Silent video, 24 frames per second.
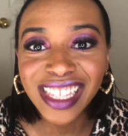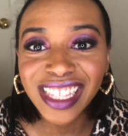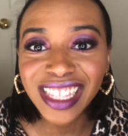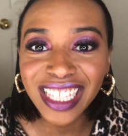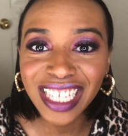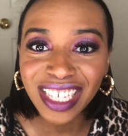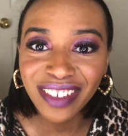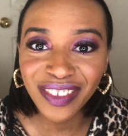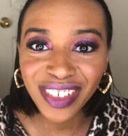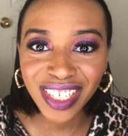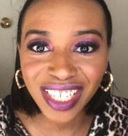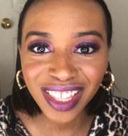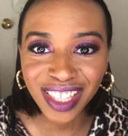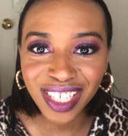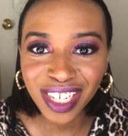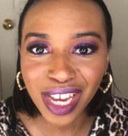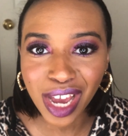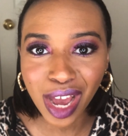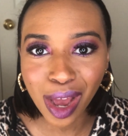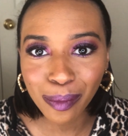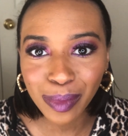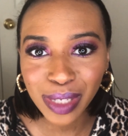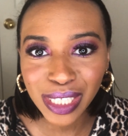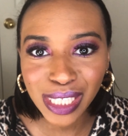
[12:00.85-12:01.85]
leave it in the
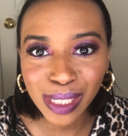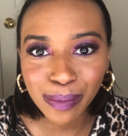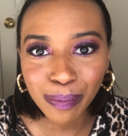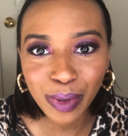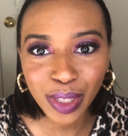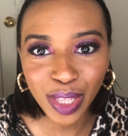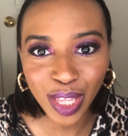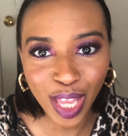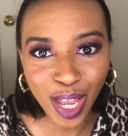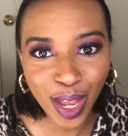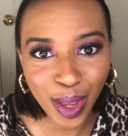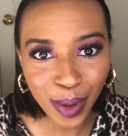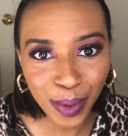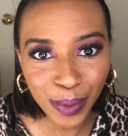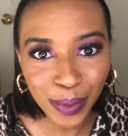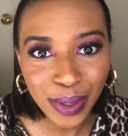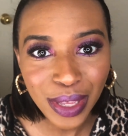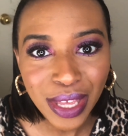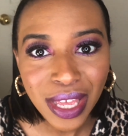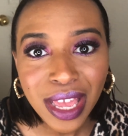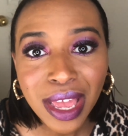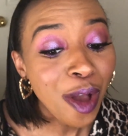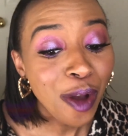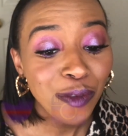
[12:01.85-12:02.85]
comments below.
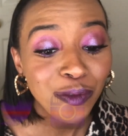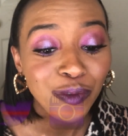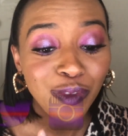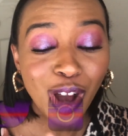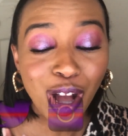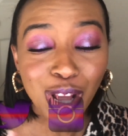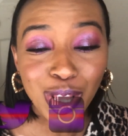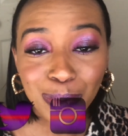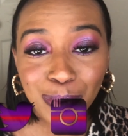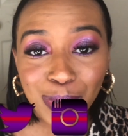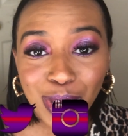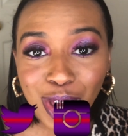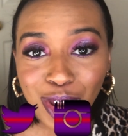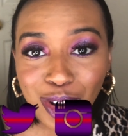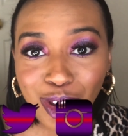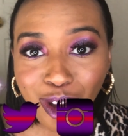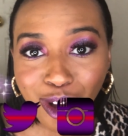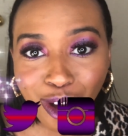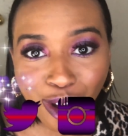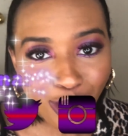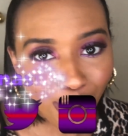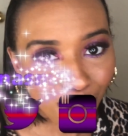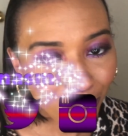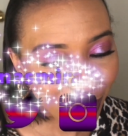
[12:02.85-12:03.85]
Follow me on
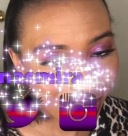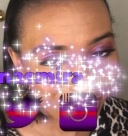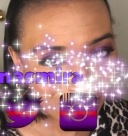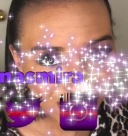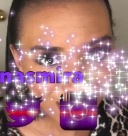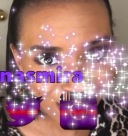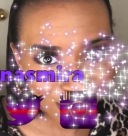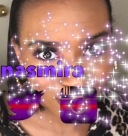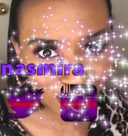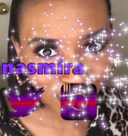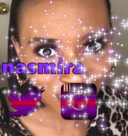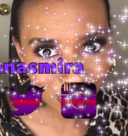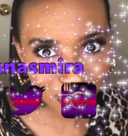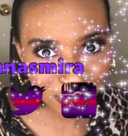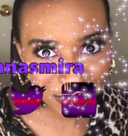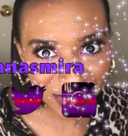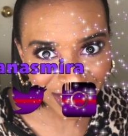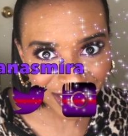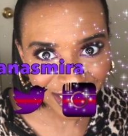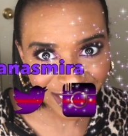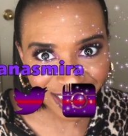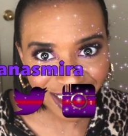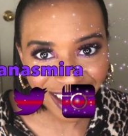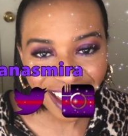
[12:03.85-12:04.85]
all my social
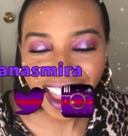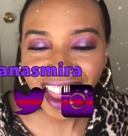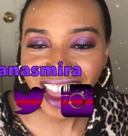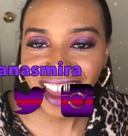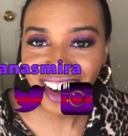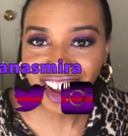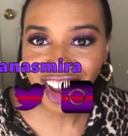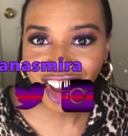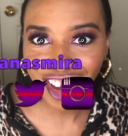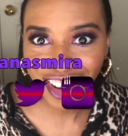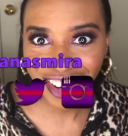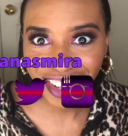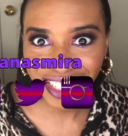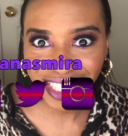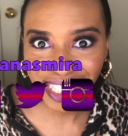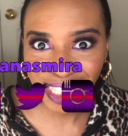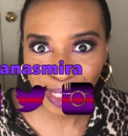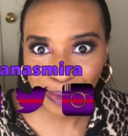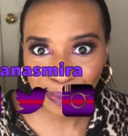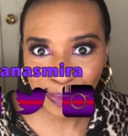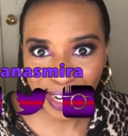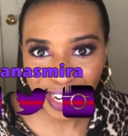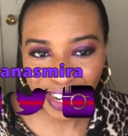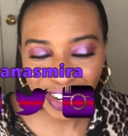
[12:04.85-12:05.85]
media at
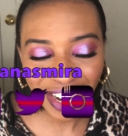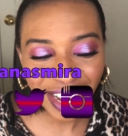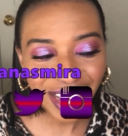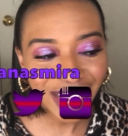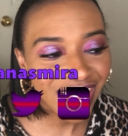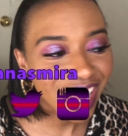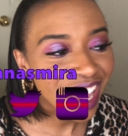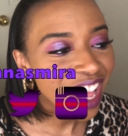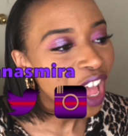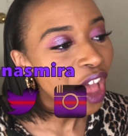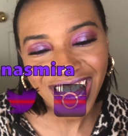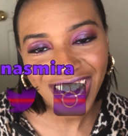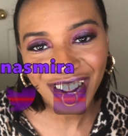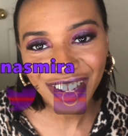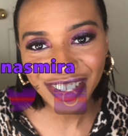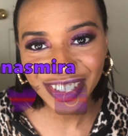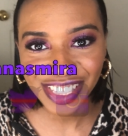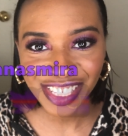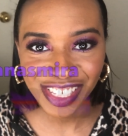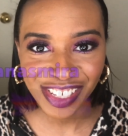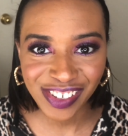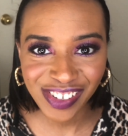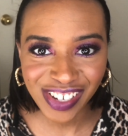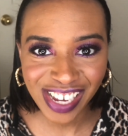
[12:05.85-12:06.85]
aanasmira, and I'll
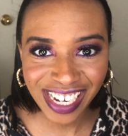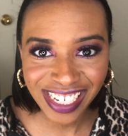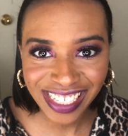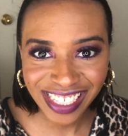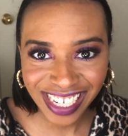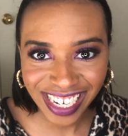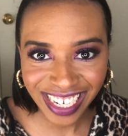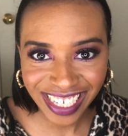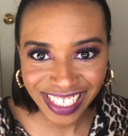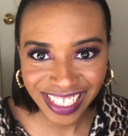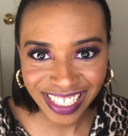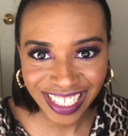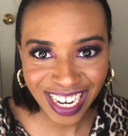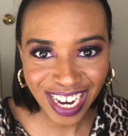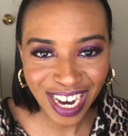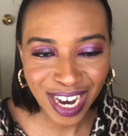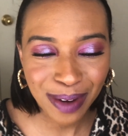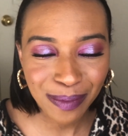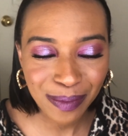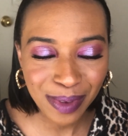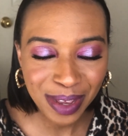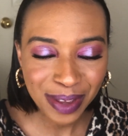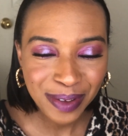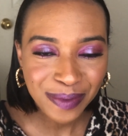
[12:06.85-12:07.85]
see you guys next
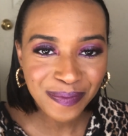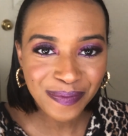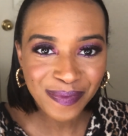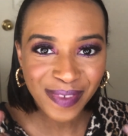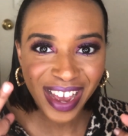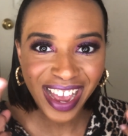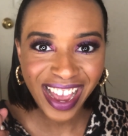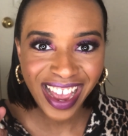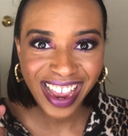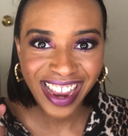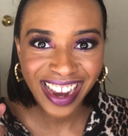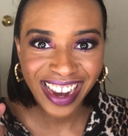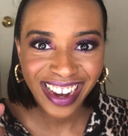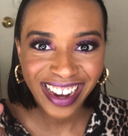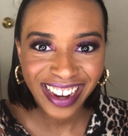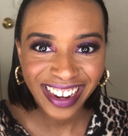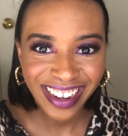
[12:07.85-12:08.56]
time. Bye.